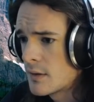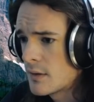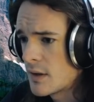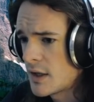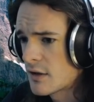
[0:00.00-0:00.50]

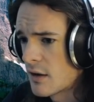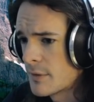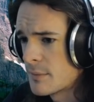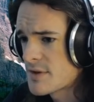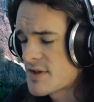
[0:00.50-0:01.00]
Any
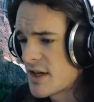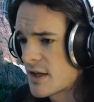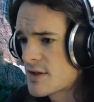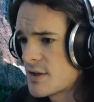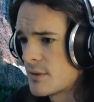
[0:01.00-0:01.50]
common
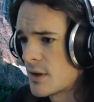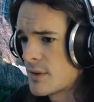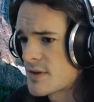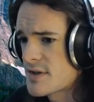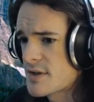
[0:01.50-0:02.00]
mistakes you
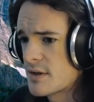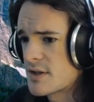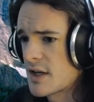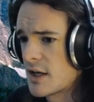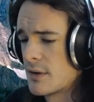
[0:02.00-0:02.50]
notice
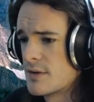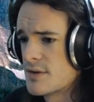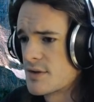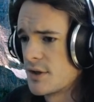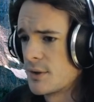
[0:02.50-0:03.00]

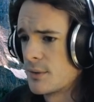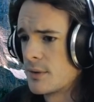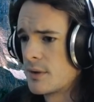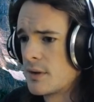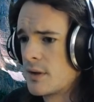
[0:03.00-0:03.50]
Terrans do?
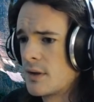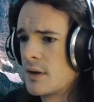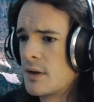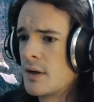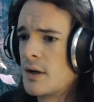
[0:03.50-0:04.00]

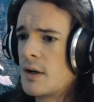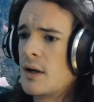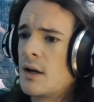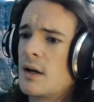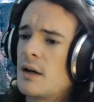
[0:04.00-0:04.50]

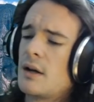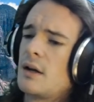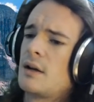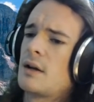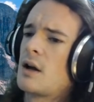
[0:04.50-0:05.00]

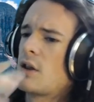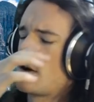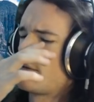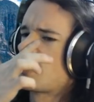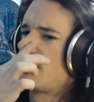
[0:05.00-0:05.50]
A
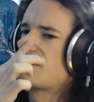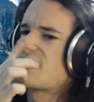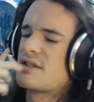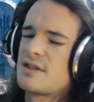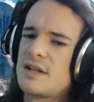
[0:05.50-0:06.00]
lot of Terrans
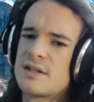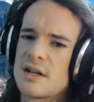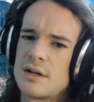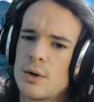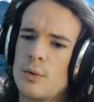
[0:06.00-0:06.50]
I see
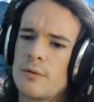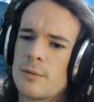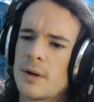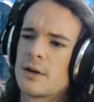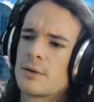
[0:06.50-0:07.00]
tend to
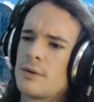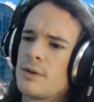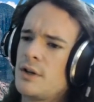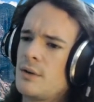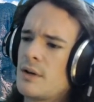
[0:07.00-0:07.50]
over-micro
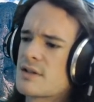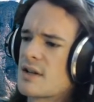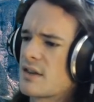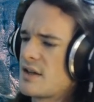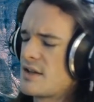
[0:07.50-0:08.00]
their units,
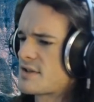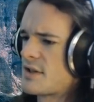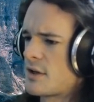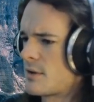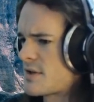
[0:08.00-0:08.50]
like they
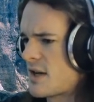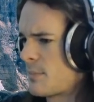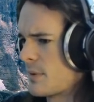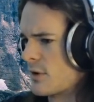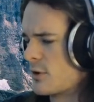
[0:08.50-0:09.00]
stutter
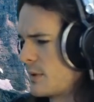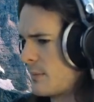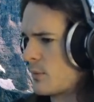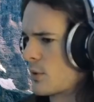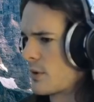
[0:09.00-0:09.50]
step a little
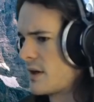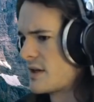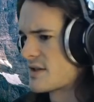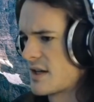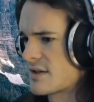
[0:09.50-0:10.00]
bit more than
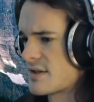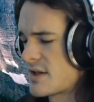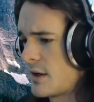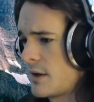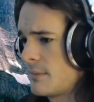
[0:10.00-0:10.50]
is
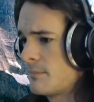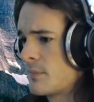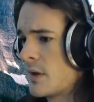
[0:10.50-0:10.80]
necessary.